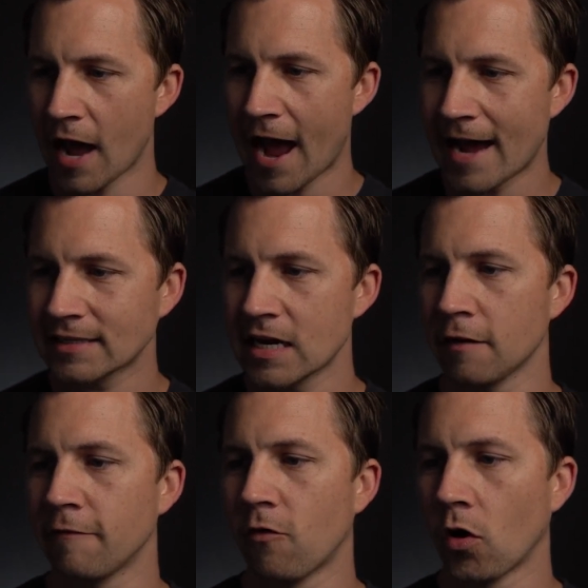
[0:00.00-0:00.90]

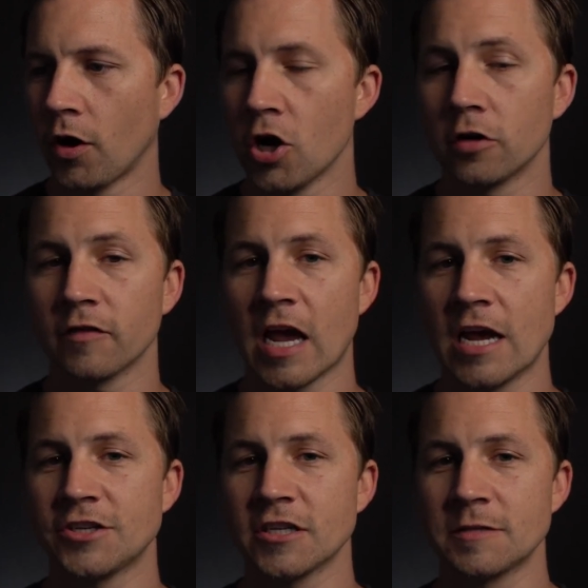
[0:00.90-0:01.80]
asking for
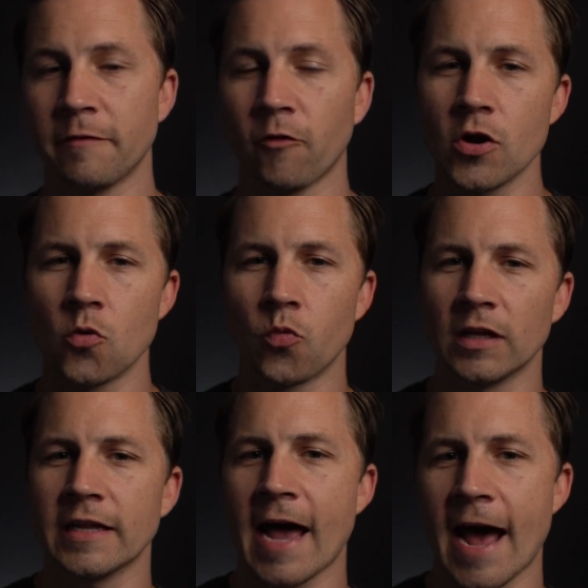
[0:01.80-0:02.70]
notifications before you
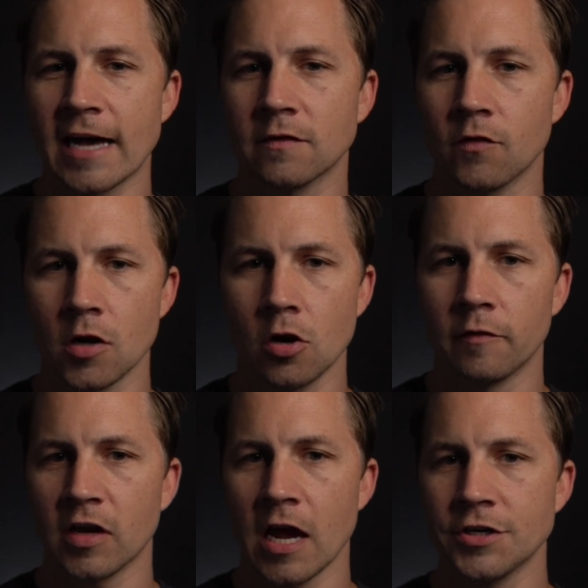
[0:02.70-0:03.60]
really ask for the
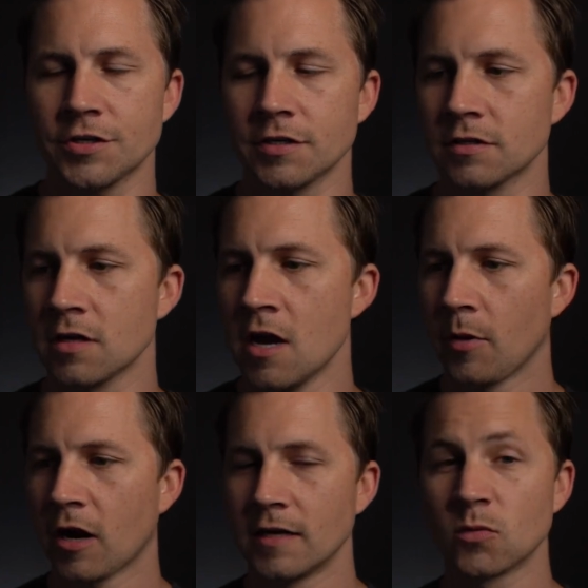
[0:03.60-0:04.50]
notifications,
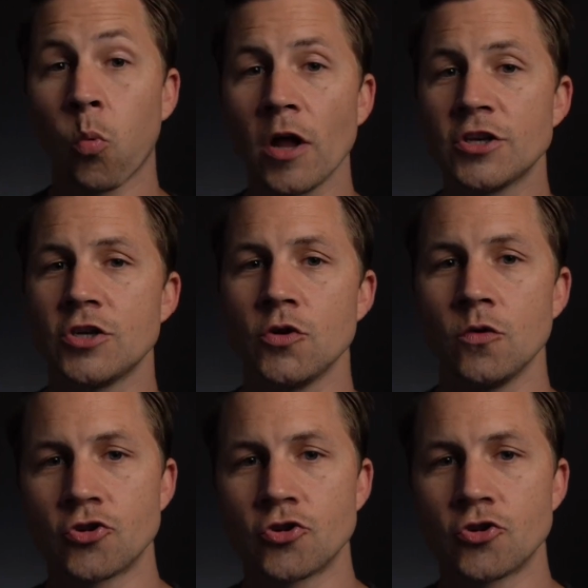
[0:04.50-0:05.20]
because once you